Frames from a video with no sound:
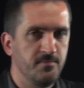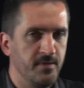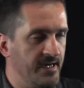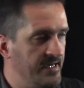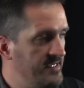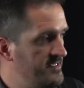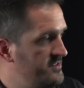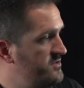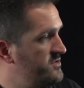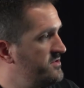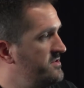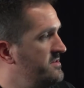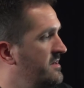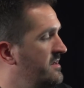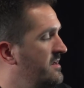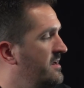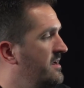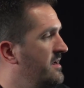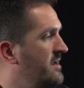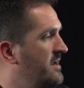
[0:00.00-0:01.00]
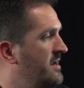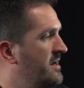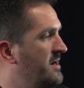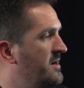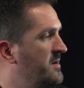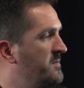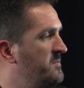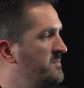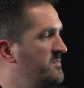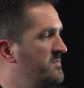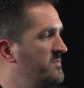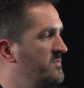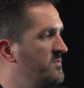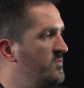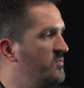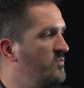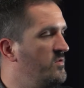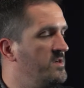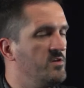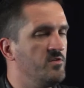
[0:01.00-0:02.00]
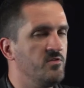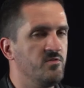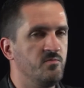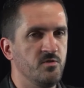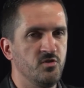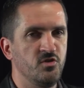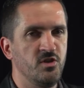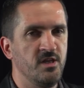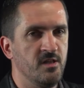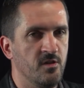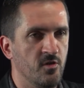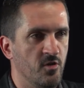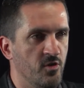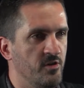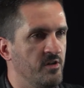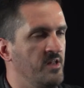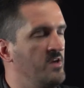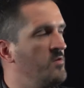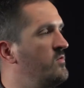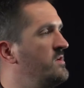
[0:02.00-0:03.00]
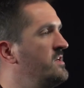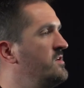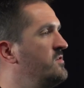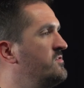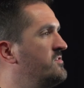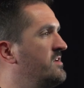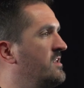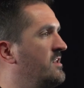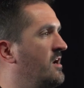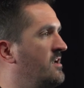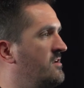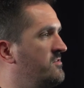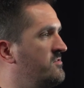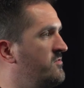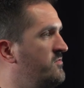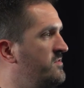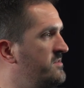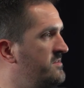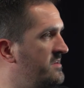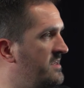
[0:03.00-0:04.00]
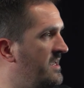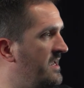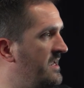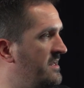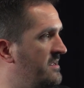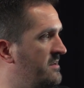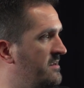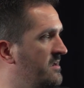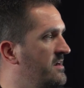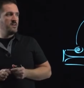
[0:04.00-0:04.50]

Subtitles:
page, we use machine learning, we use a lot of sophisticated